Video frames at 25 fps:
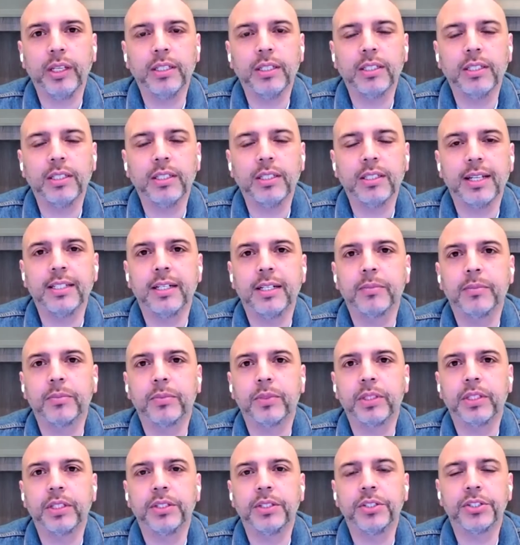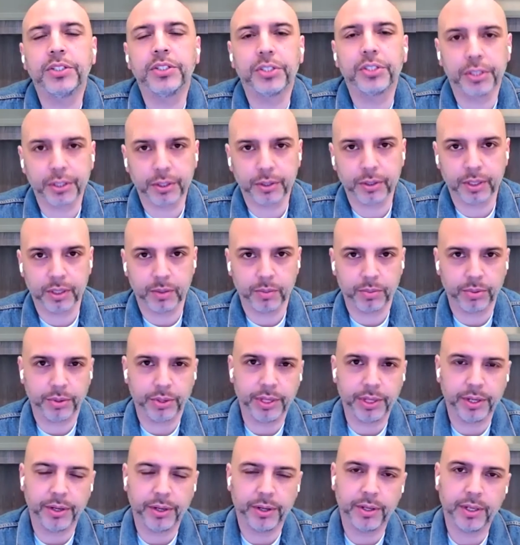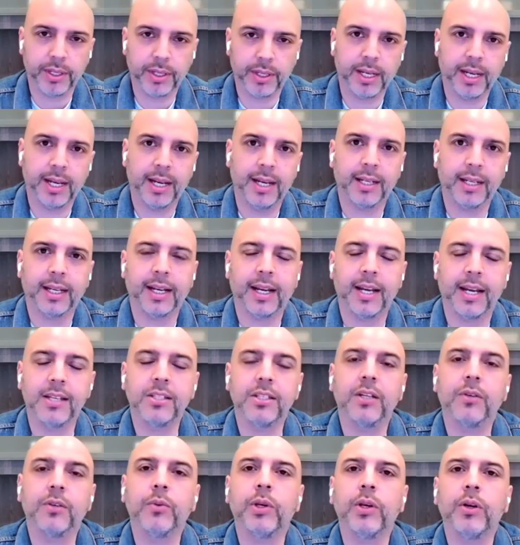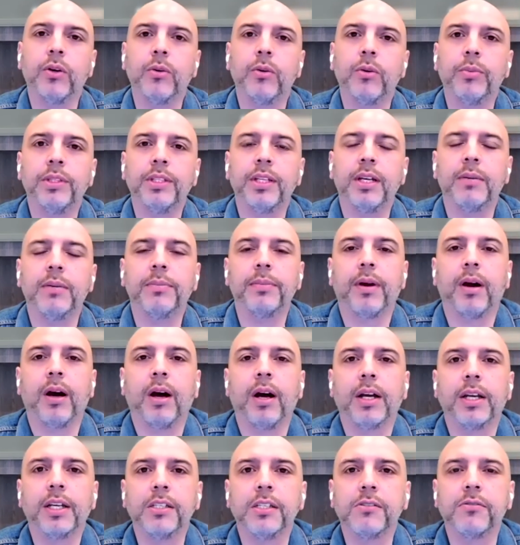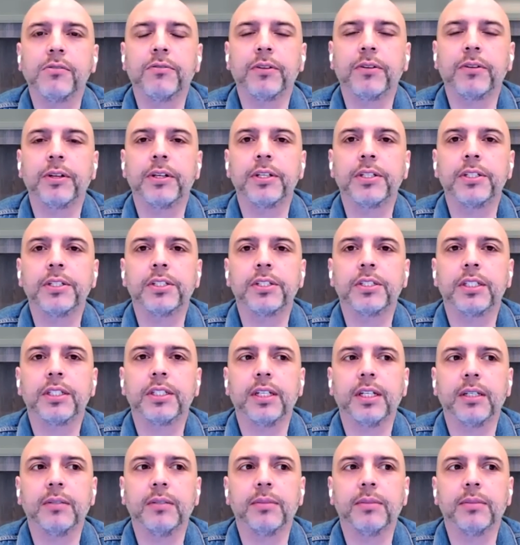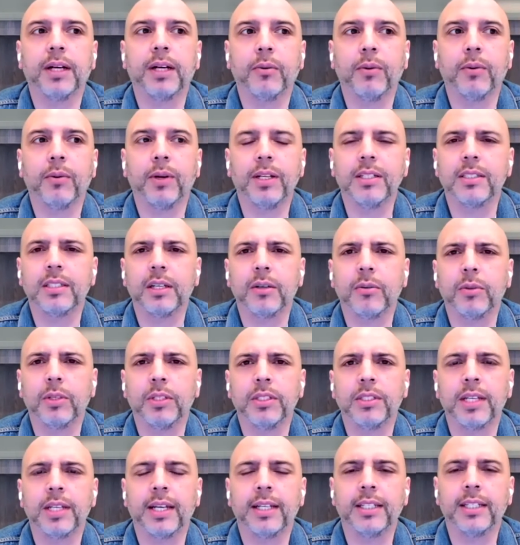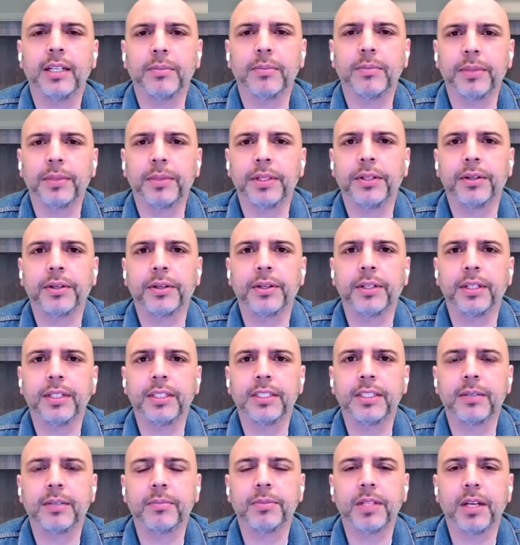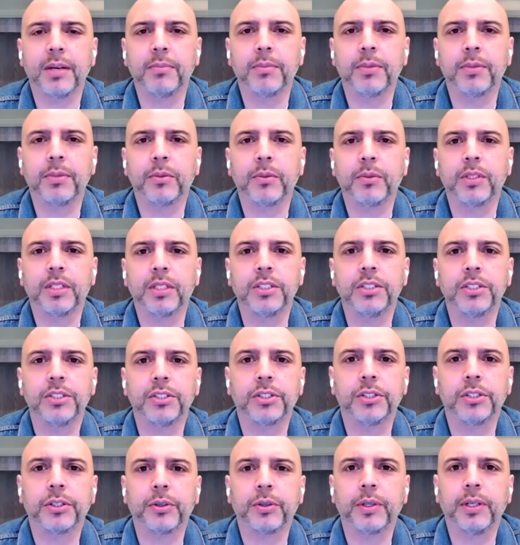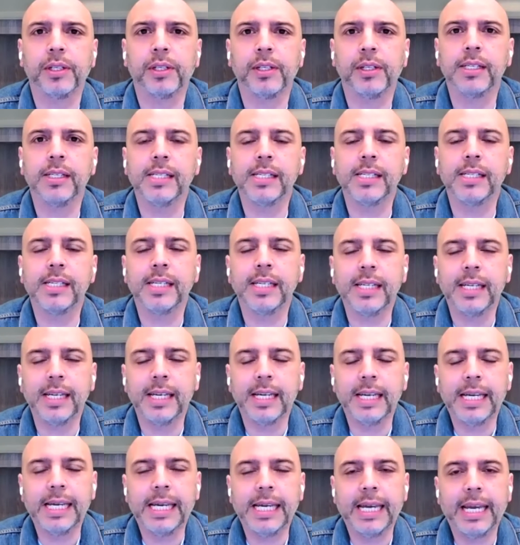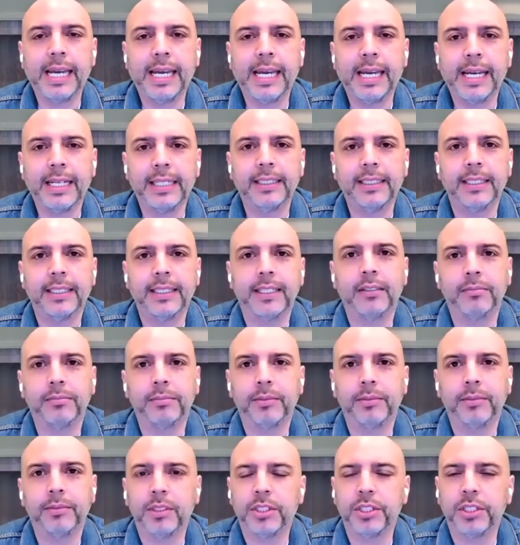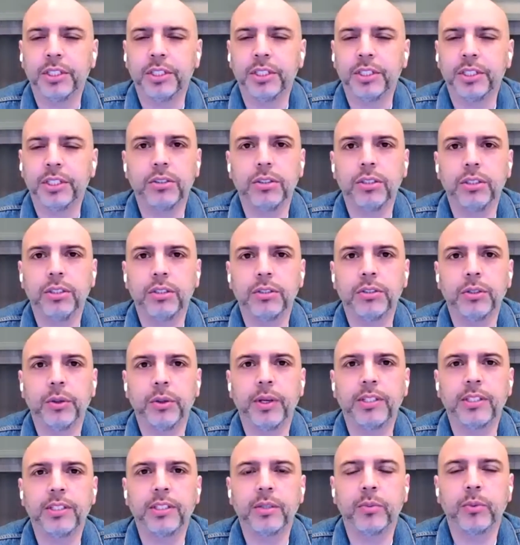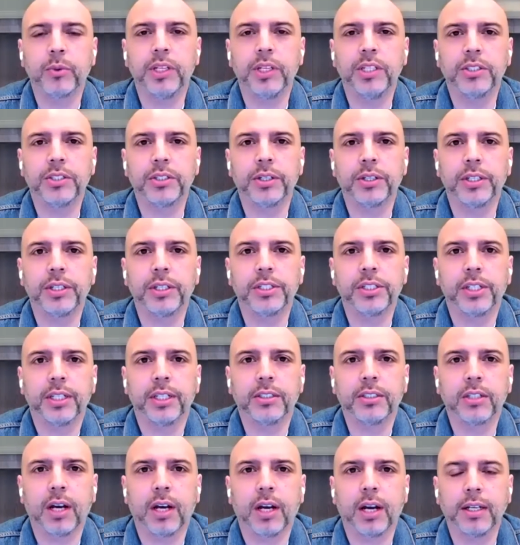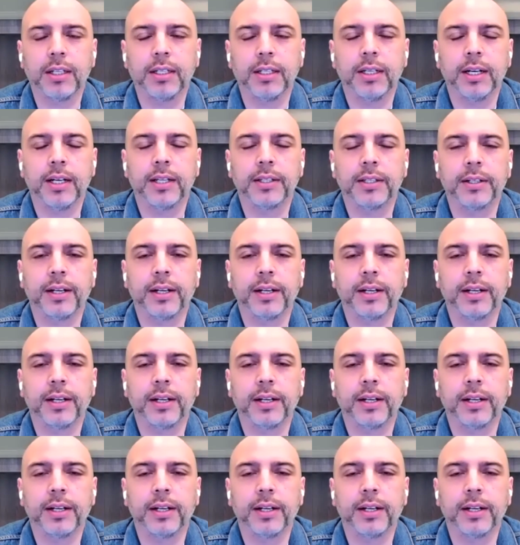signed up with InsurGrid pretty early on. Like I said, we opened up August 1st. I want to say we signed up in early September with InsurGrid. And just, doing some research and talking to other